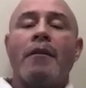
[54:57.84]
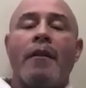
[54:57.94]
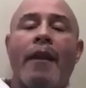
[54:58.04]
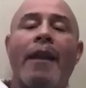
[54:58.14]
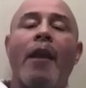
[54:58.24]

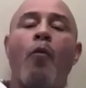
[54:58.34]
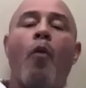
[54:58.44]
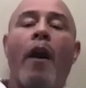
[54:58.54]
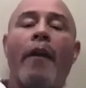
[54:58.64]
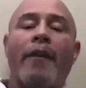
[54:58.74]
Then they
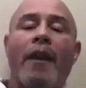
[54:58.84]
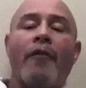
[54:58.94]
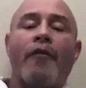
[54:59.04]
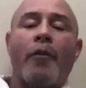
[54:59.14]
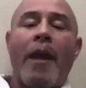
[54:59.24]
want the
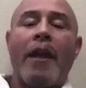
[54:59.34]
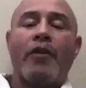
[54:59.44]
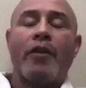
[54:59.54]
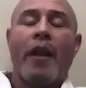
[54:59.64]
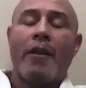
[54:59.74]

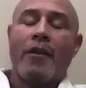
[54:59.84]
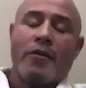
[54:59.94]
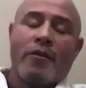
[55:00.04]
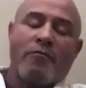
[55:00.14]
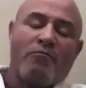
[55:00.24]
information.
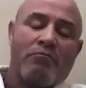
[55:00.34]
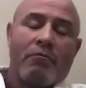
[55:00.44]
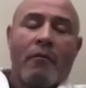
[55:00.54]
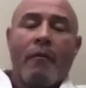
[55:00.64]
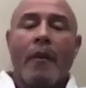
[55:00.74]

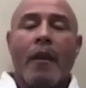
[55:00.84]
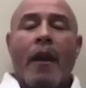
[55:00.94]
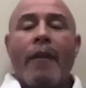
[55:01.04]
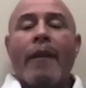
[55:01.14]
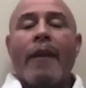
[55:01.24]
I
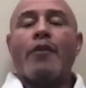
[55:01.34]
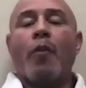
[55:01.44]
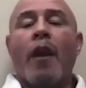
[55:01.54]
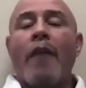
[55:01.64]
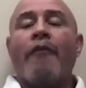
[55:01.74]
think that's where
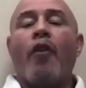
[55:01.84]
I fall